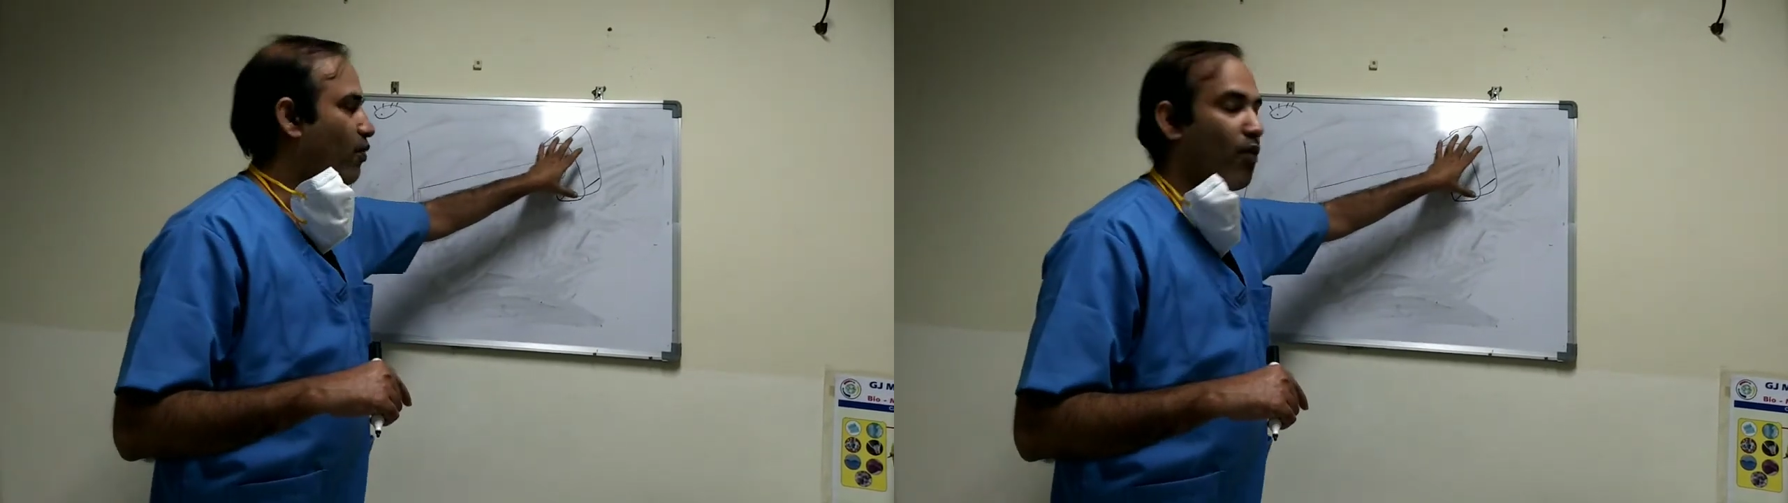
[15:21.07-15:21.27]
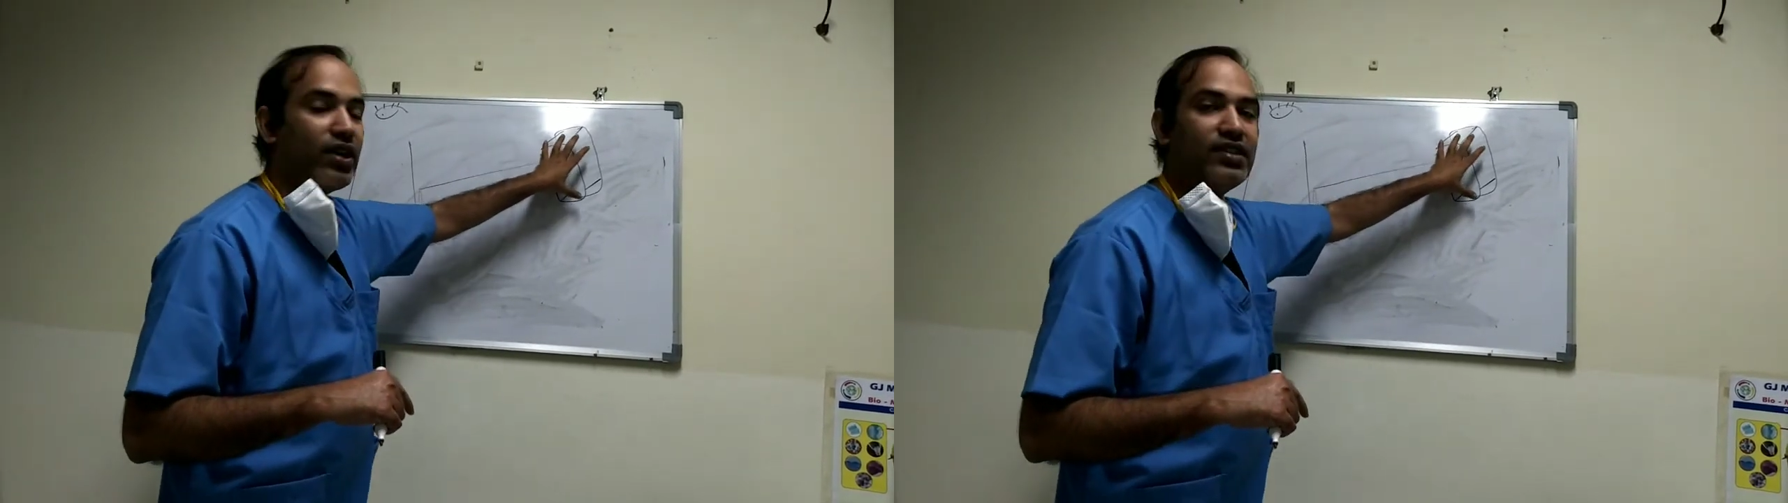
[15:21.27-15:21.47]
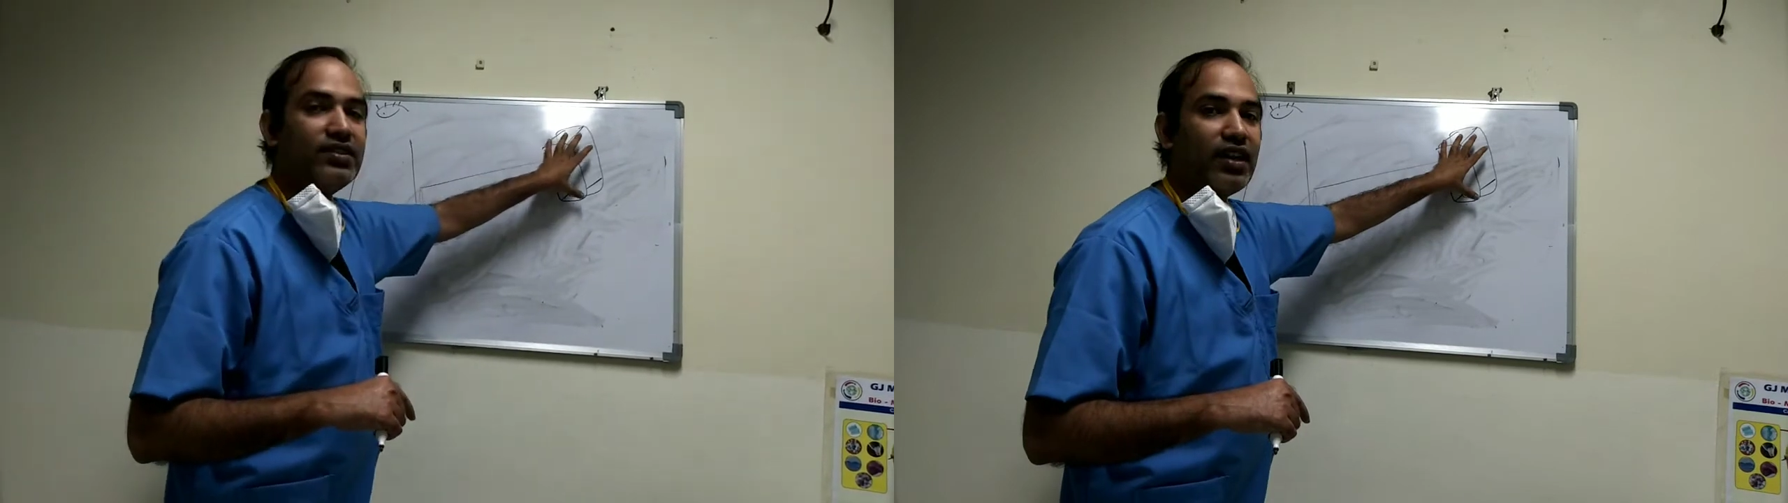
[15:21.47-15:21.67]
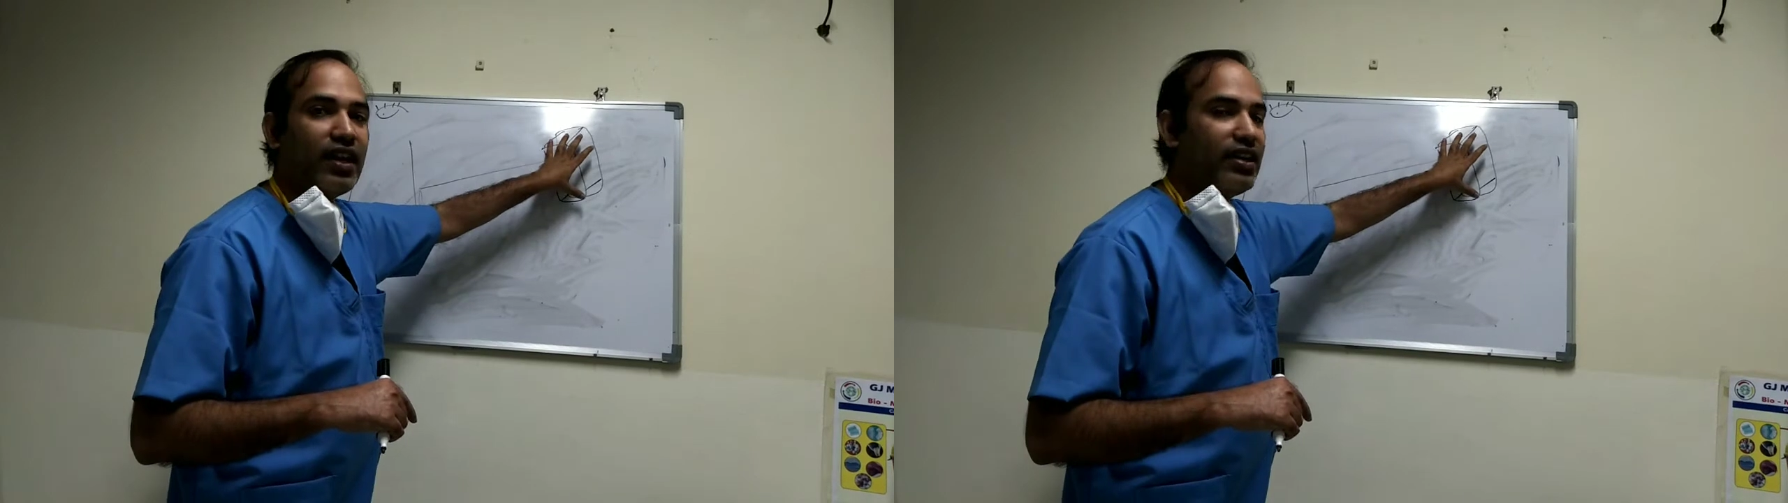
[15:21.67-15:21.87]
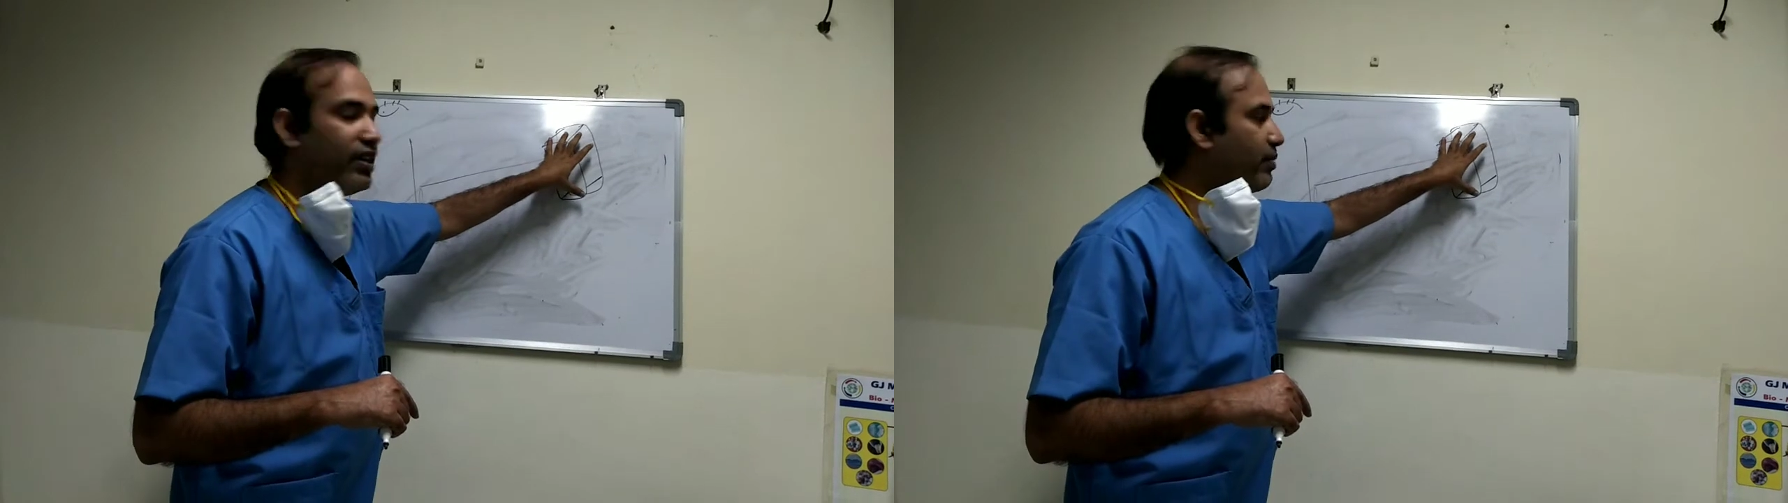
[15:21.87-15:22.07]
what is the
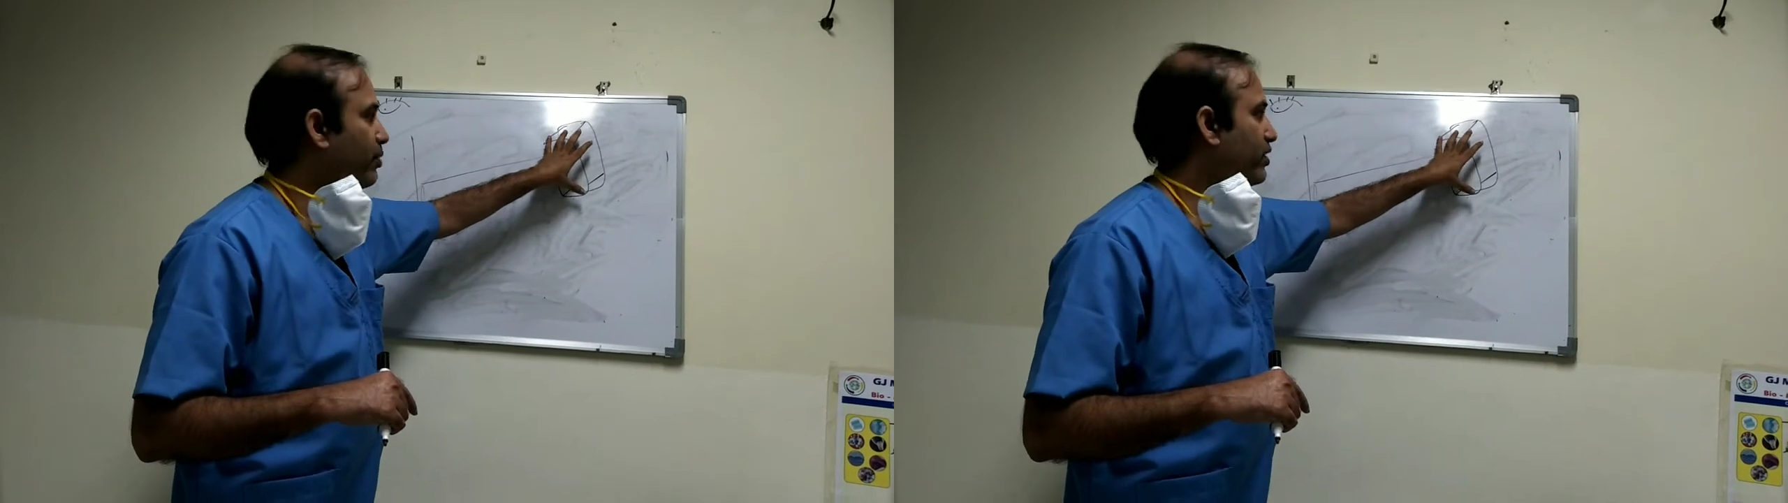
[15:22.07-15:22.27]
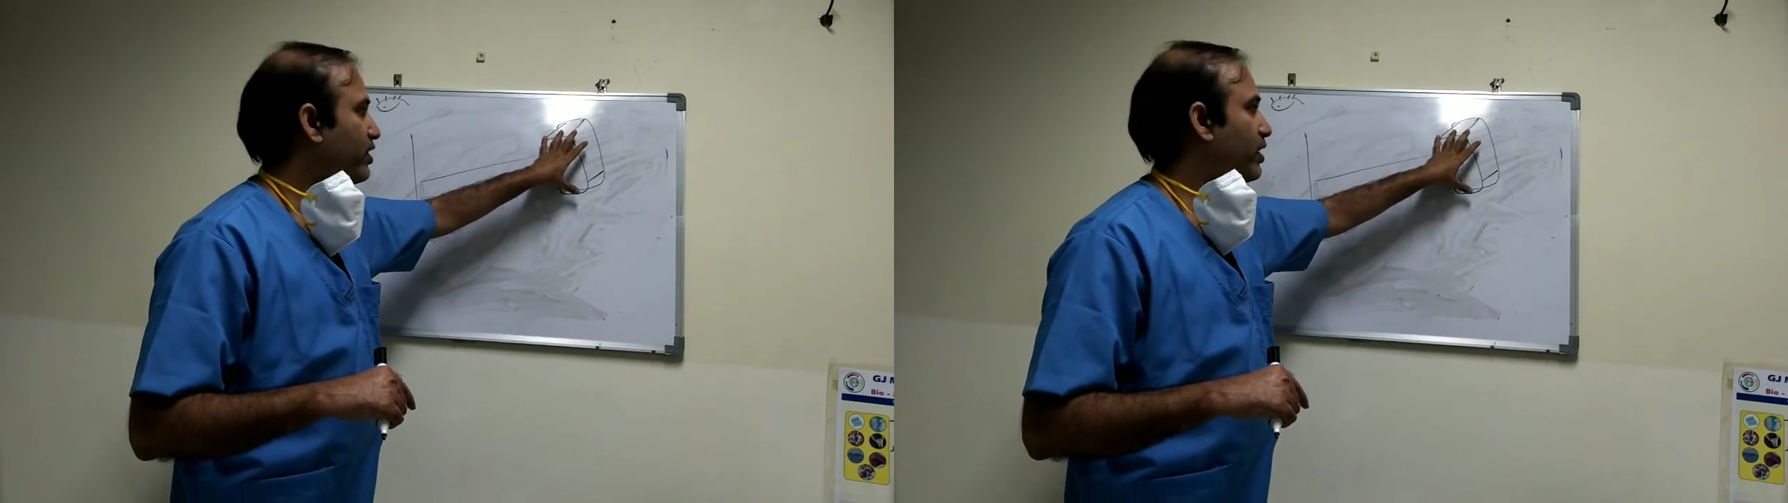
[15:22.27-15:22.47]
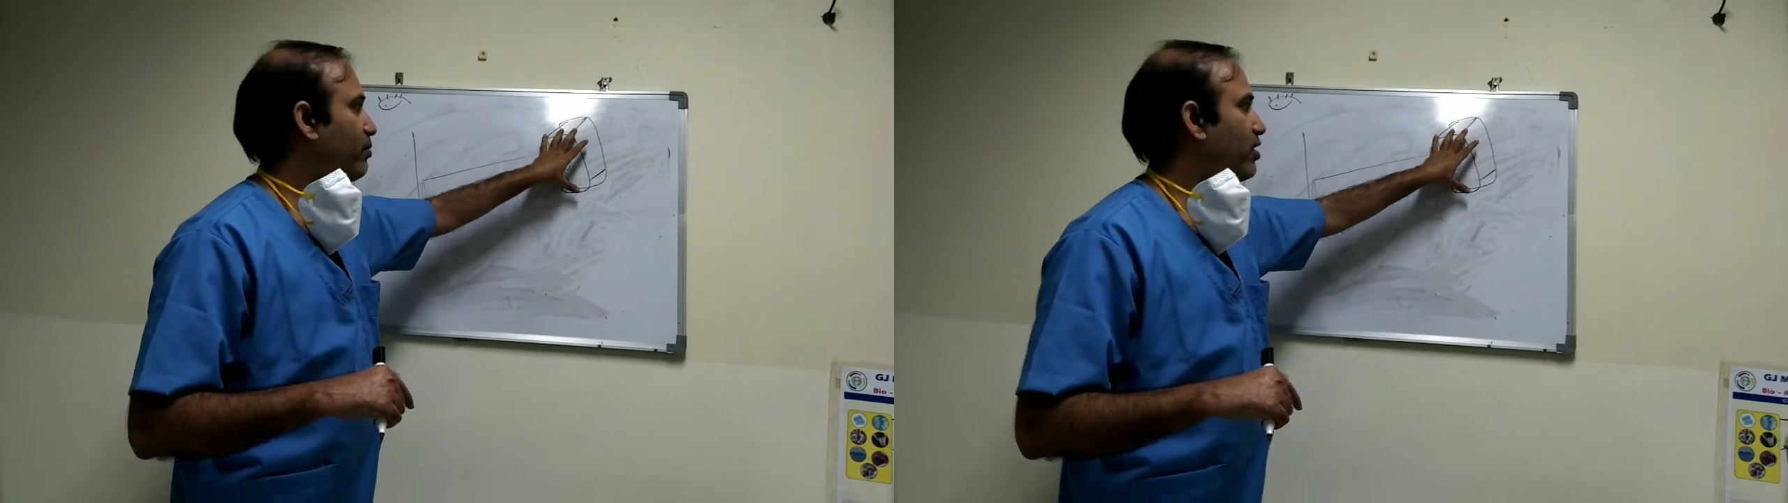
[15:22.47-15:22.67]
lining epithelium